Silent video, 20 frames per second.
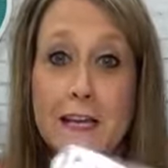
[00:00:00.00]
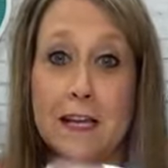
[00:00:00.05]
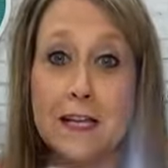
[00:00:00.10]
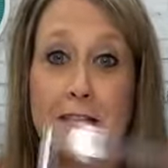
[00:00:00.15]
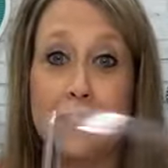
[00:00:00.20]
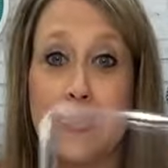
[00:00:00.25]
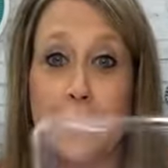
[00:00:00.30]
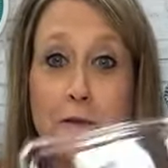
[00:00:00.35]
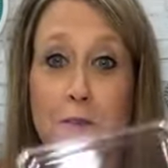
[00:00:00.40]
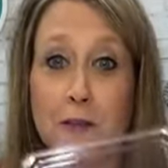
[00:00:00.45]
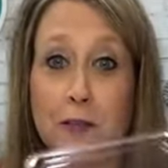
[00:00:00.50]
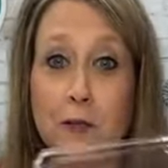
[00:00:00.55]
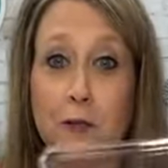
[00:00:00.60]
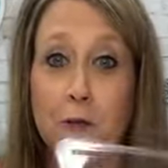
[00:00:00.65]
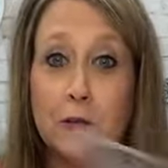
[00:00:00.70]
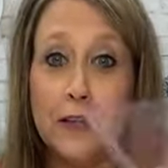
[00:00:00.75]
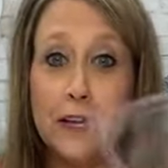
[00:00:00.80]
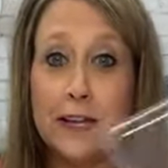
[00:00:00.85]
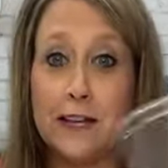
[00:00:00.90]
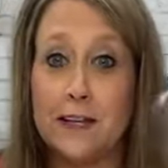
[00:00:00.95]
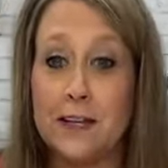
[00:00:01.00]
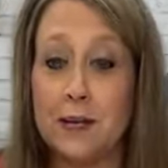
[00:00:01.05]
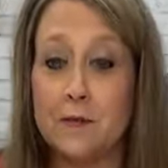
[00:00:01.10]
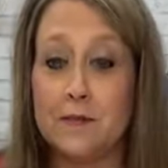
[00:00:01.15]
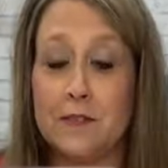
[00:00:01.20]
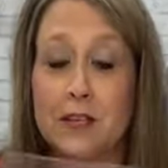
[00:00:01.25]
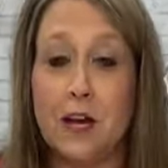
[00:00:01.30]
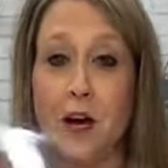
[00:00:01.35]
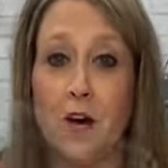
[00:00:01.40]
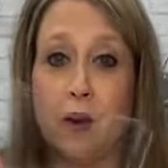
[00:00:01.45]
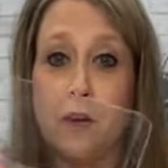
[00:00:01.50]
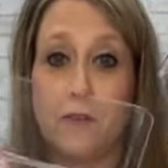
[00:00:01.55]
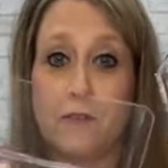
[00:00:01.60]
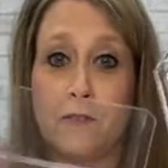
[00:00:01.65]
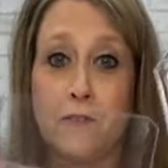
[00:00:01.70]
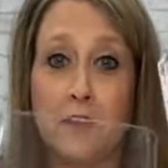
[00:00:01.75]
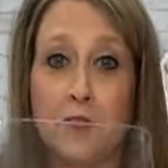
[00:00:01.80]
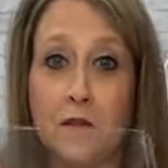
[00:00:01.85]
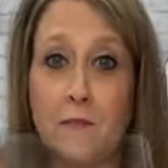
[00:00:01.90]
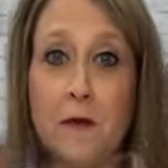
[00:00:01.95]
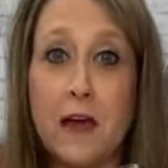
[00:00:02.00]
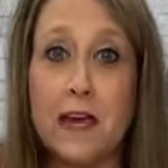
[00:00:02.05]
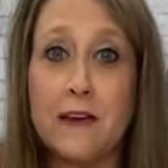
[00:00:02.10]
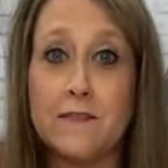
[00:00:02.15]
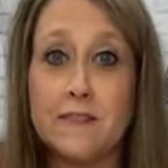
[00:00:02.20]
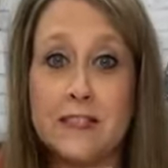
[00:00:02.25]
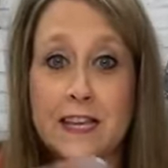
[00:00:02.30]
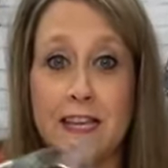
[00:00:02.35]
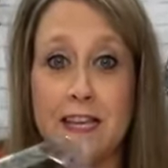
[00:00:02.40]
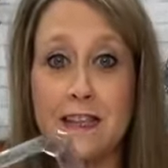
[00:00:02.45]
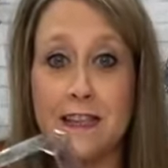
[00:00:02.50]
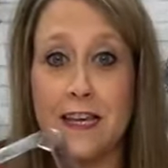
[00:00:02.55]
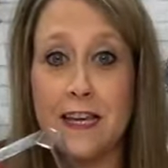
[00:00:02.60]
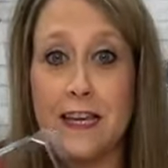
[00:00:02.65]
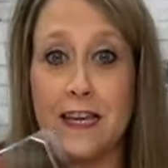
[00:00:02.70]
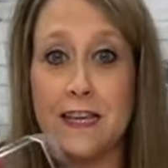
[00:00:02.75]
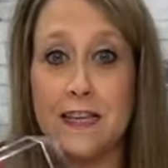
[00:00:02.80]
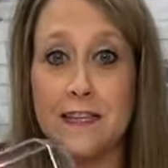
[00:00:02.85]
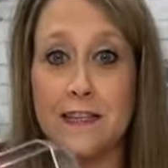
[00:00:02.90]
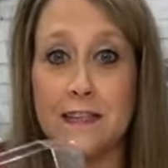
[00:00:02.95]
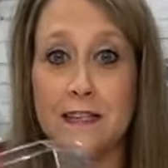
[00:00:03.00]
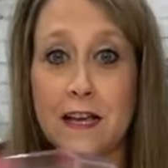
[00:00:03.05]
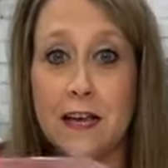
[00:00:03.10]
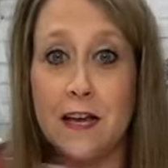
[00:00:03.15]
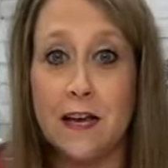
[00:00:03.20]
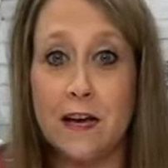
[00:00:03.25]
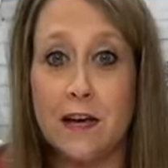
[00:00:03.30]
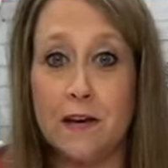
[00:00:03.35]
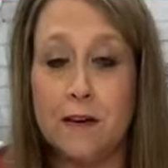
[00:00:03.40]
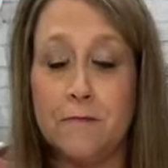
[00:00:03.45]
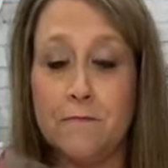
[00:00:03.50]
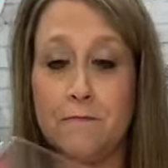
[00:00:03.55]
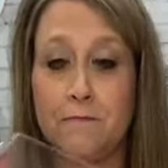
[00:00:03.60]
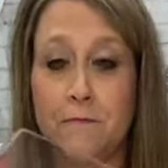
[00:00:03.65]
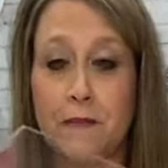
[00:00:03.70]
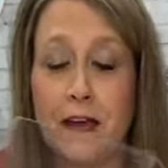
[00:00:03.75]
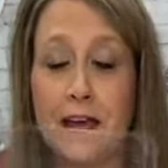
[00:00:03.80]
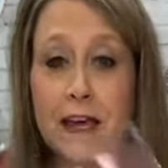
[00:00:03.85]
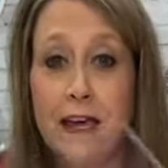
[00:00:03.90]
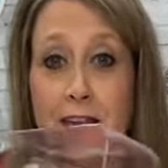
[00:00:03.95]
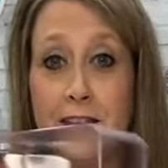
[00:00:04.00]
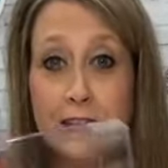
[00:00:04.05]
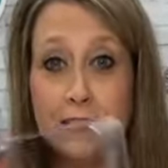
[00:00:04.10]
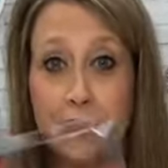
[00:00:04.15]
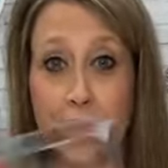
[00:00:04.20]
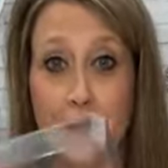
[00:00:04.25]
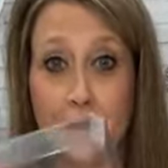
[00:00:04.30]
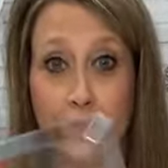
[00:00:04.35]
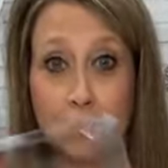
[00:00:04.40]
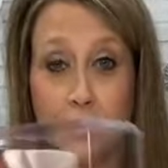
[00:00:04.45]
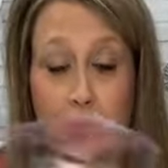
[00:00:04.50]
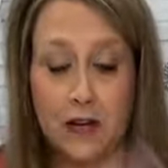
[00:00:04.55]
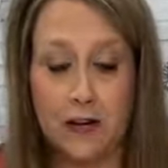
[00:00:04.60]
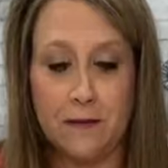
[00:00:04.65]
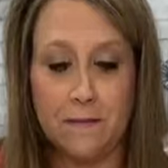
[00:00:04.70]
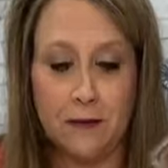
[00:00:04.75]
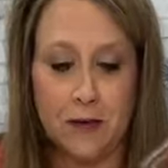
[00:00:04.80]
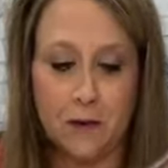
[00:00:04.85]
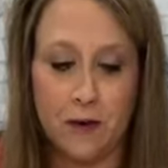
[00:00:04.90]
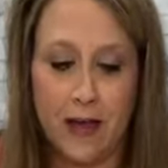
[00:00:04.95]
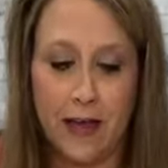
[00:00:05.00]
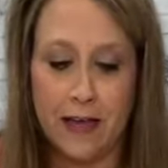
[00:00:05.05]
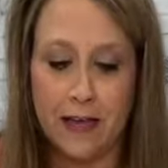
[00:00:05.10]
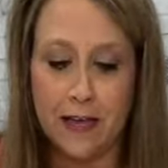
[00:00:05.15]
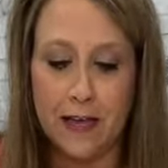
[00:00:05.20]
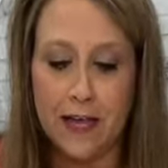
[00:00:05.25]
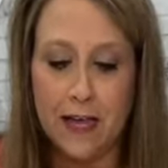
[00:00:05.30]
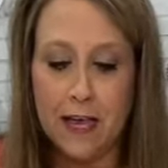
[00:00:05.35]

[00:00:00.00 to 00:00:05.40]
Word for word: So the little lid comes off. You may have seen these um, in the Dollar Tree, okay?